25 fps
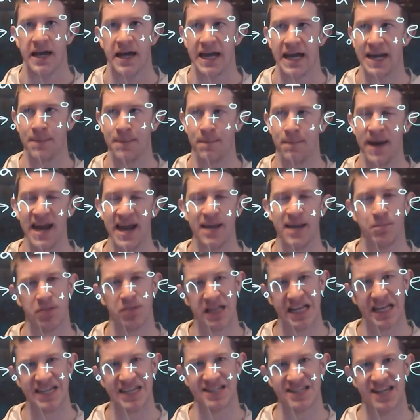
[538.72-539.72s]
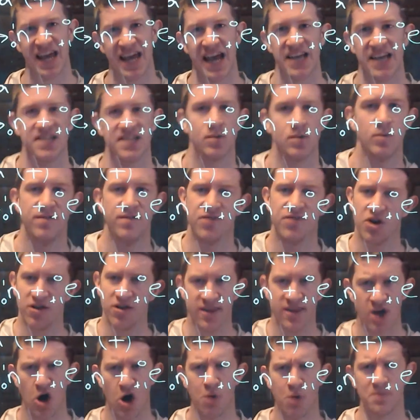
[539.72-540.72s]
In beta plus case, we've got
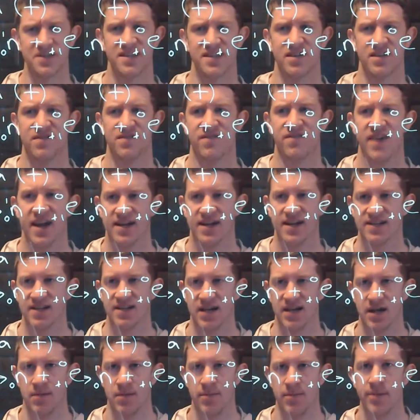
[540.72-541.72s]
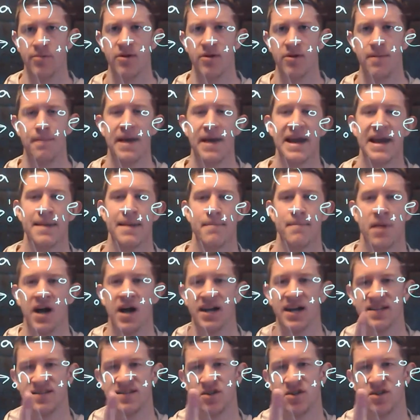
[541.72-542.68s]
the opposite effect. Remember in beta minus, the